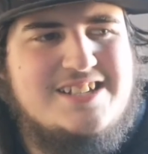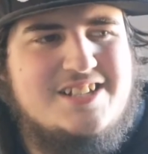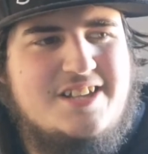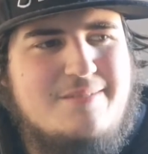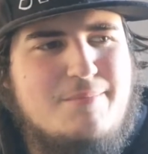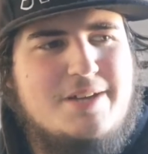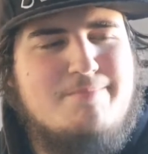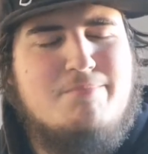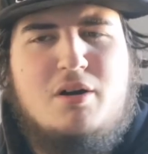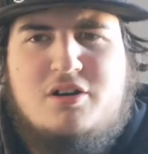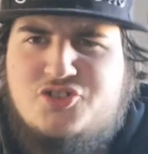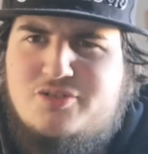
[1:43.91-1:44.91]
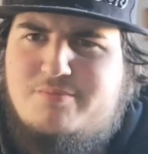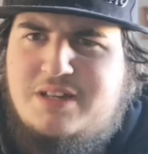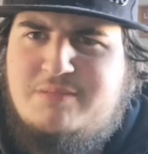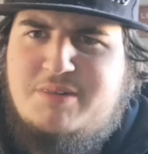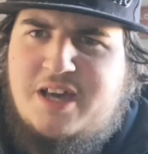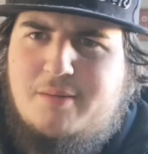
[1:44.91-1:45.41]
and they might
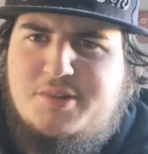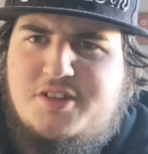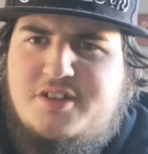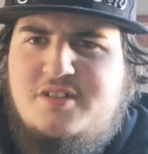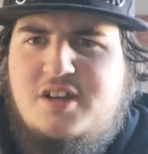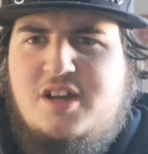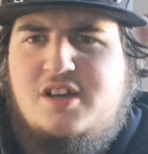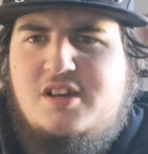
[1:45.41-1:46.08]
possibly be happening,